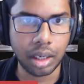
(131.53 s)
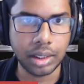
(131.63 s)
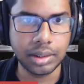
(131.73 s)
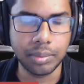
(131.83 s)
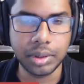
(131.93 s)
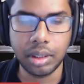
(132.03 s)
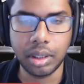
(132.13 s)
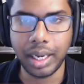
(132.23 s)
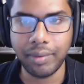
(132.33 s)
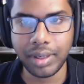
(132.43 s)

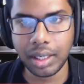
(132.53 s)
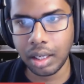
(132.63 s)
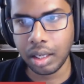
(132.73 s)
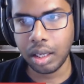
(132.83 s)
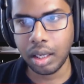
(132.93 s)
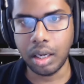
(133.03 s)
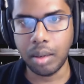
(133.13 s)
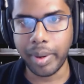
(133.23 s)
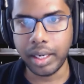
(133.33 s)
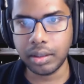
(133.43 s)
consumption heavy
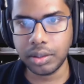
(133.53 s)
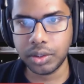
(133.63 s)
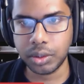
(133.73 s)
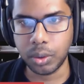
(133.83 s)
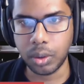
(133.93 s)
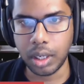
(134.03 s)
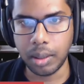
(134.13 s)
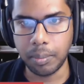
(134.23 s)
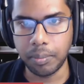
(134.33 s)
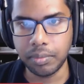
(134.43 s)
pattern.
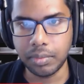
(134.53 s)
So